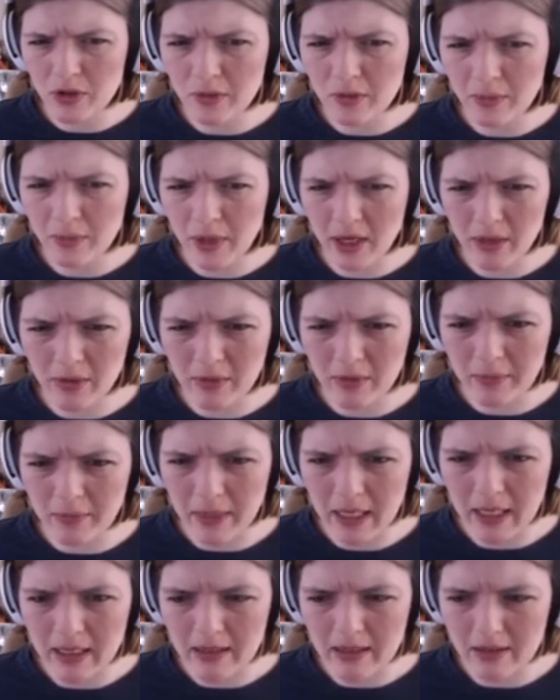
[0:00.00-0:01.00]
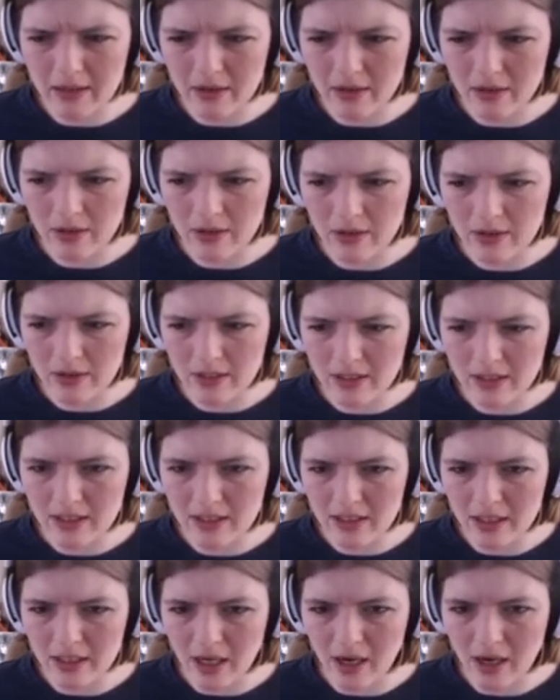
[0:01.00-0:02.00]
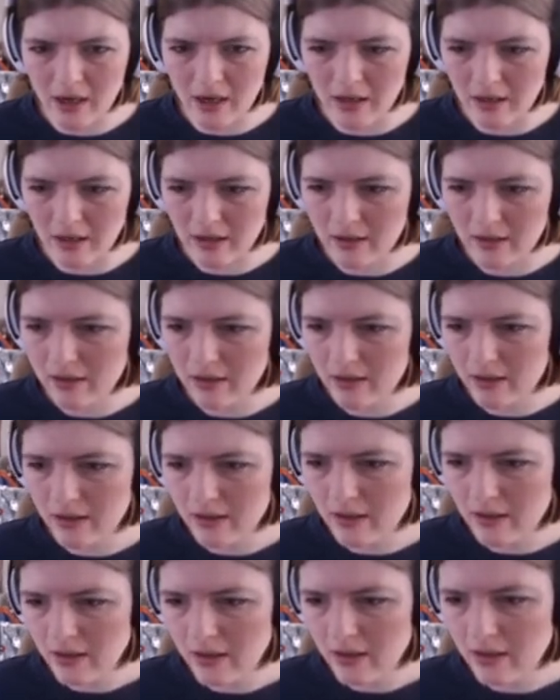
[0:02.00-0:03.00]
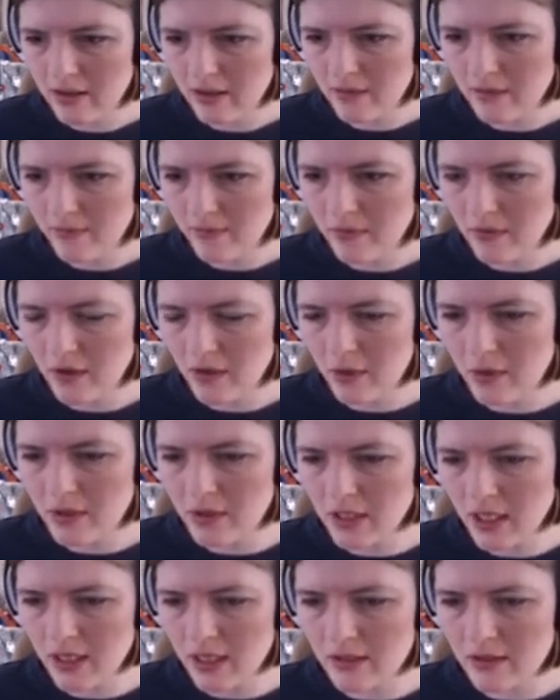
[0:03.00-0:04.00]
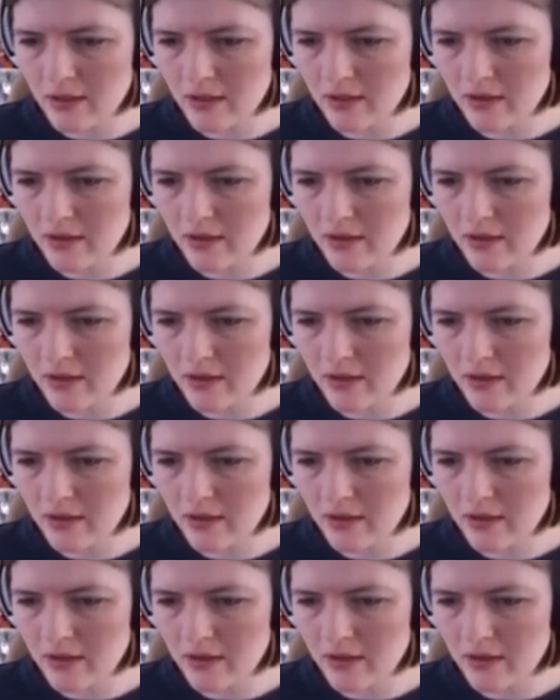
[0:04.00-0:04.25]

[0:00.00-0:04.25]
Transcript: bonding with bees, or do you just get stung? Oh, it does.